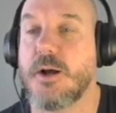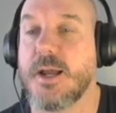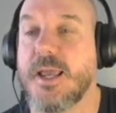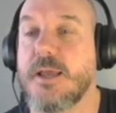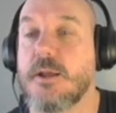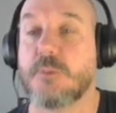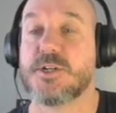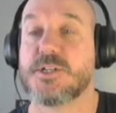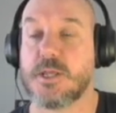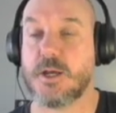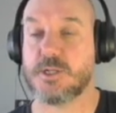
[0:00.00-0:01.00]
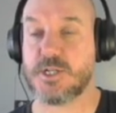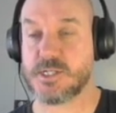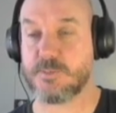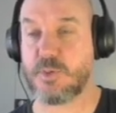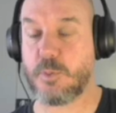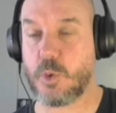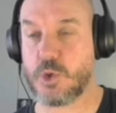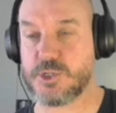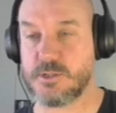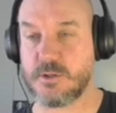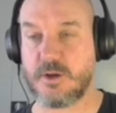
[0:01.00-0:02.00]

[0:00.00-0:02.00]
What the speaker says: Again, I'm just adjusting proportion.